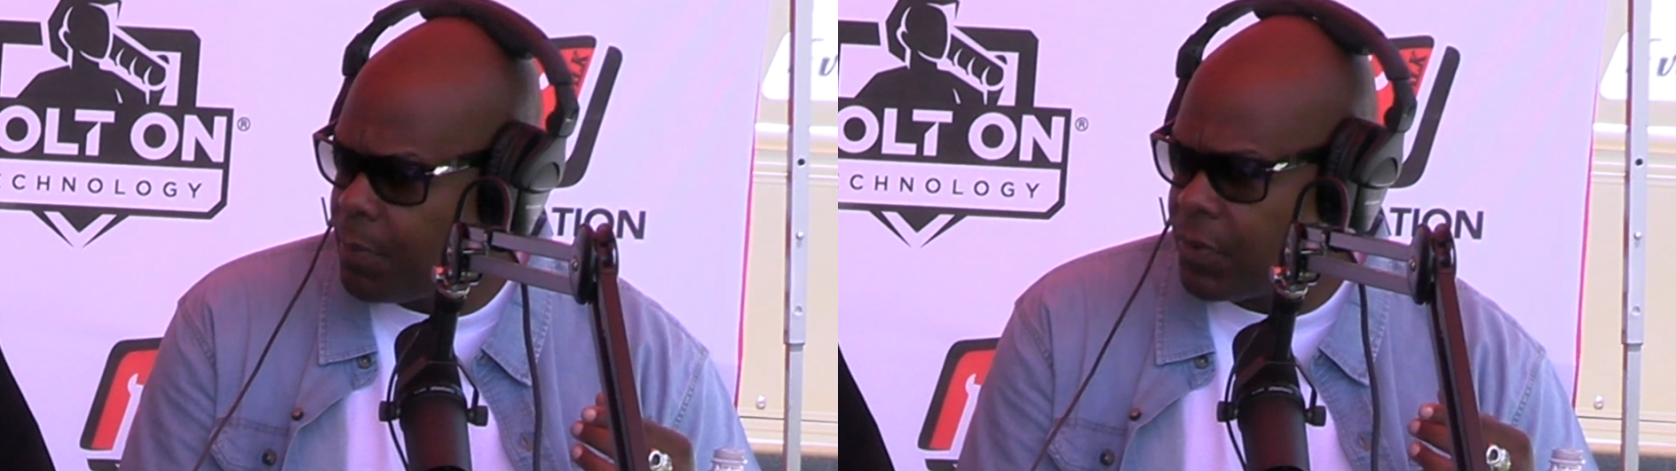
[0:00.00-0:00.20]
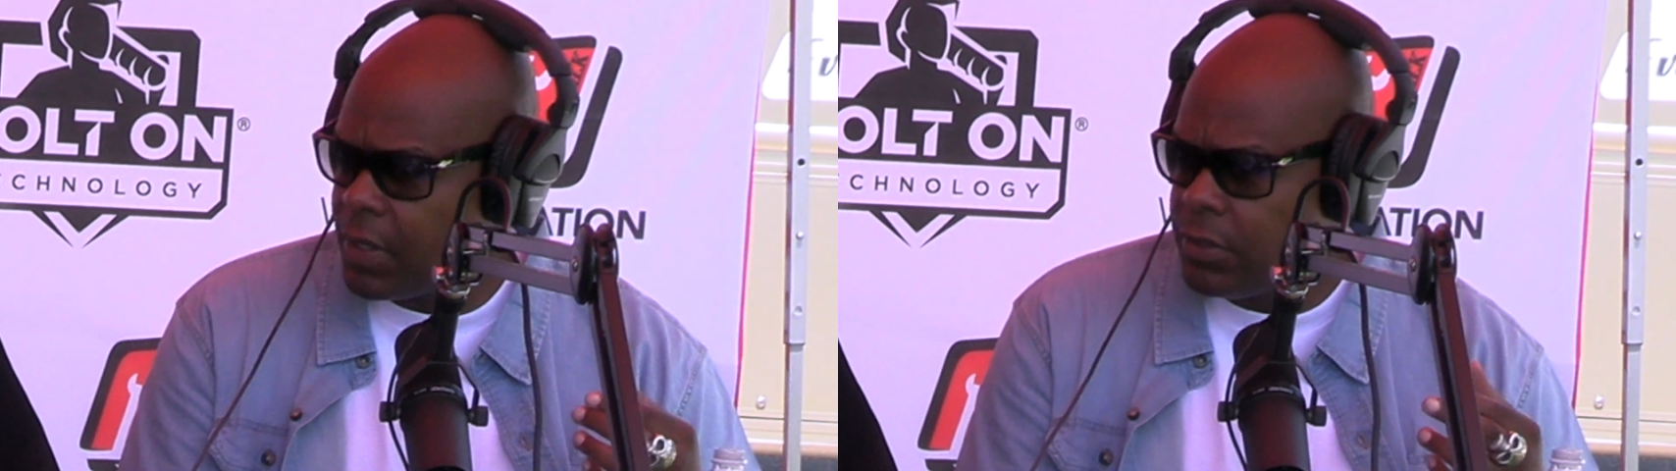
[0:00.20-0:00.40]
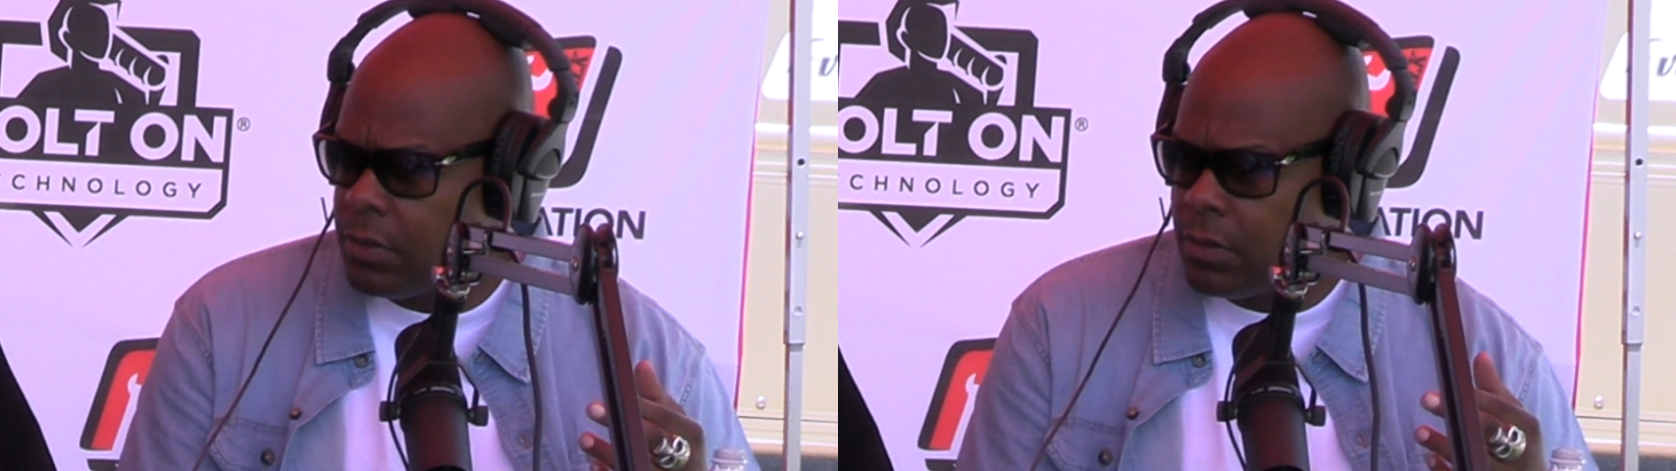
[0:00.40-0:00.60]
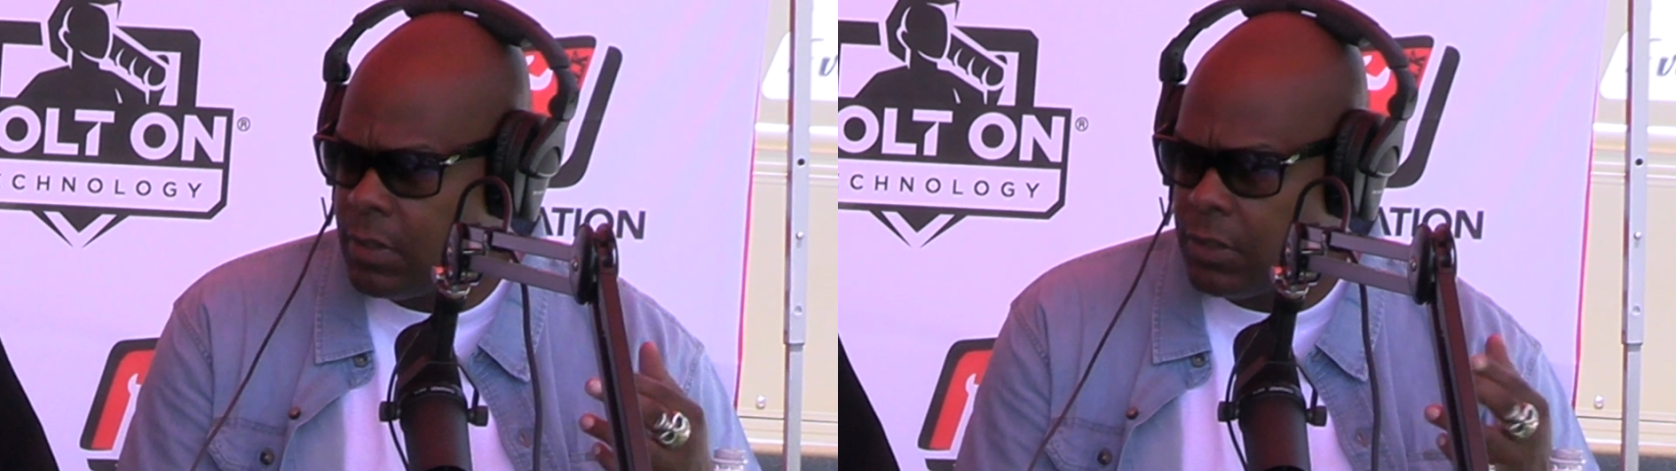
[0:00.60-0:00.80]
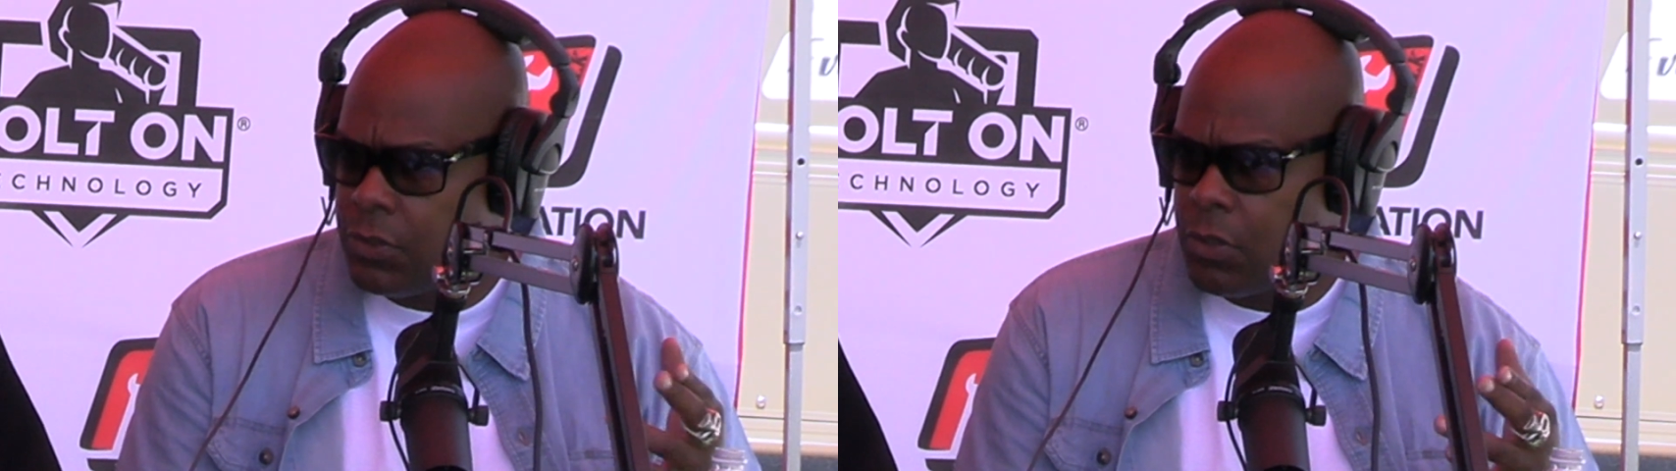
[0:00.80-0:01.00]
of people
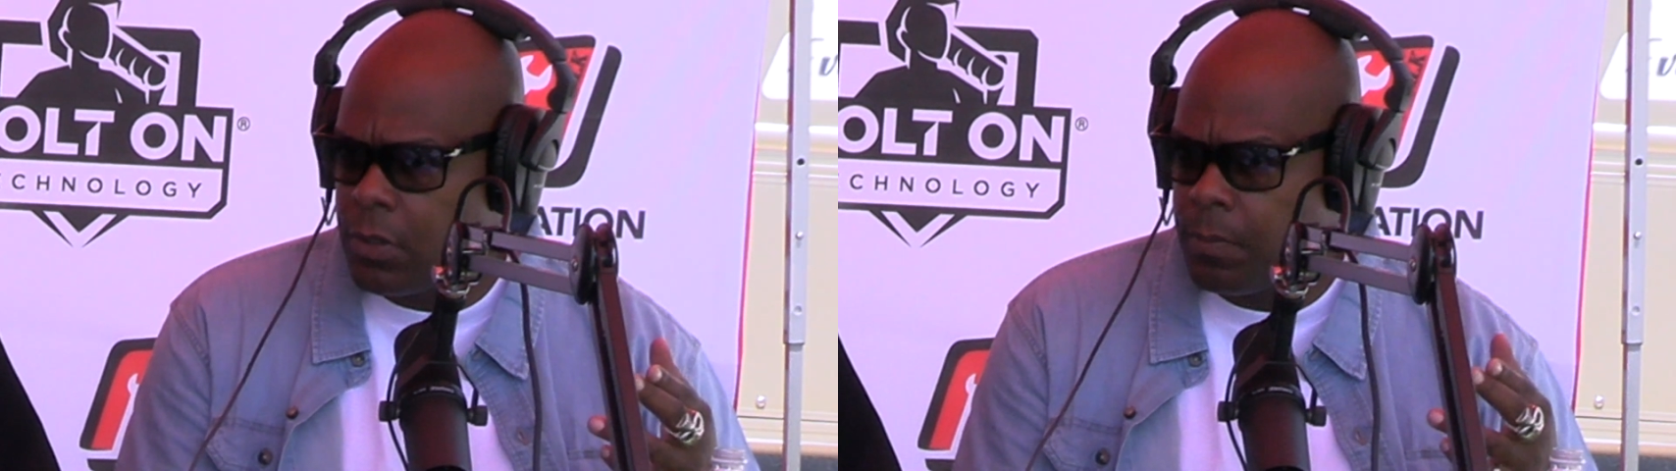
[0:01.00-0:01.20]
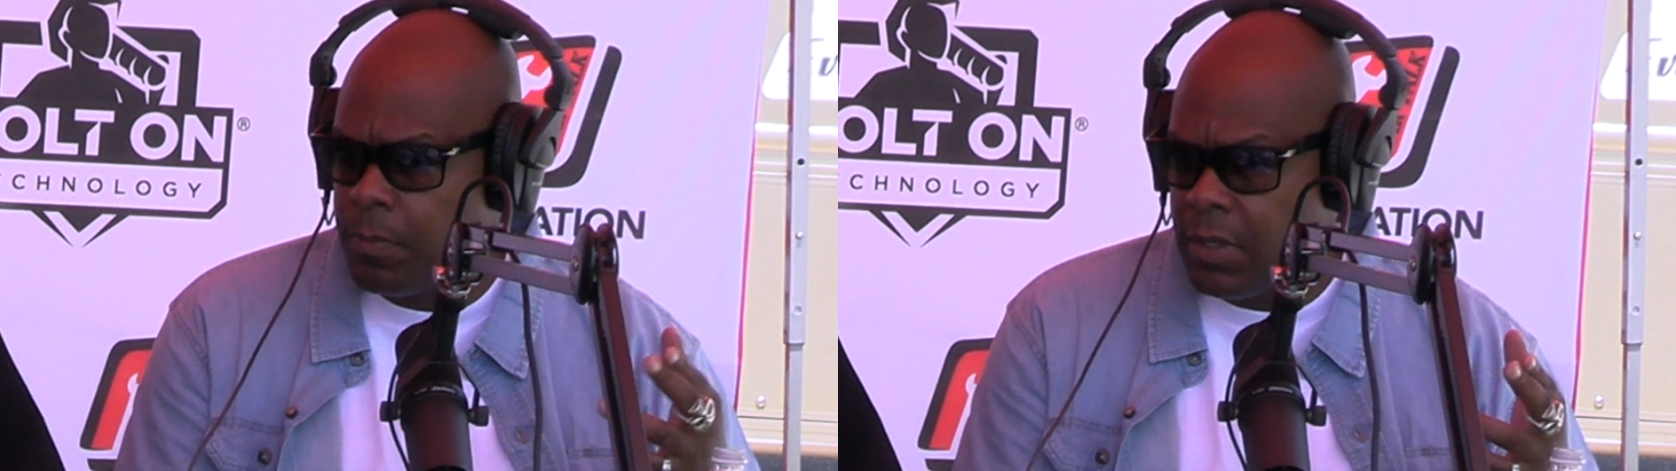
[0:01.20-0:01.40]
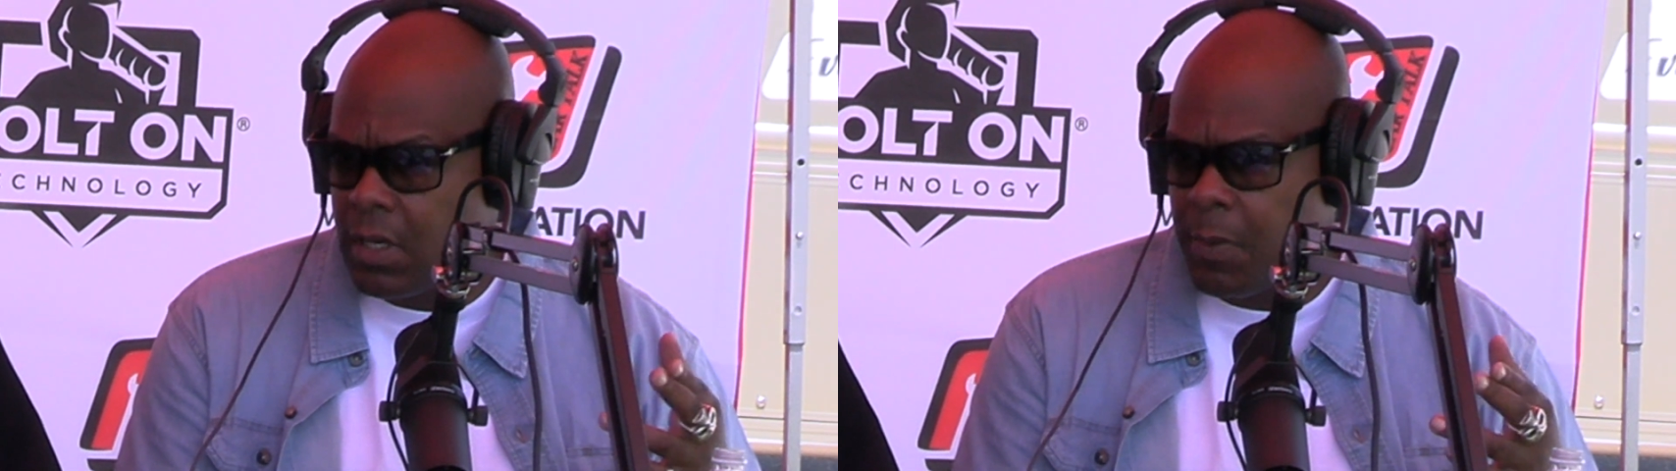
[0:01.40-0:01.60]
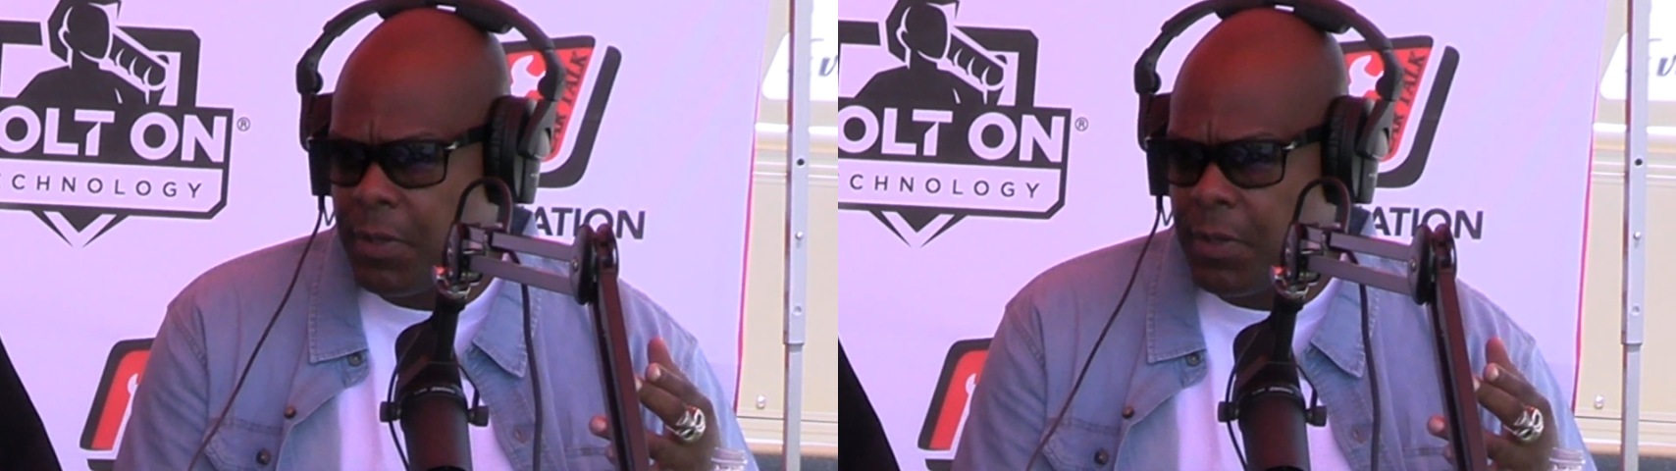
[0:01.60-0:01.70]
that do it.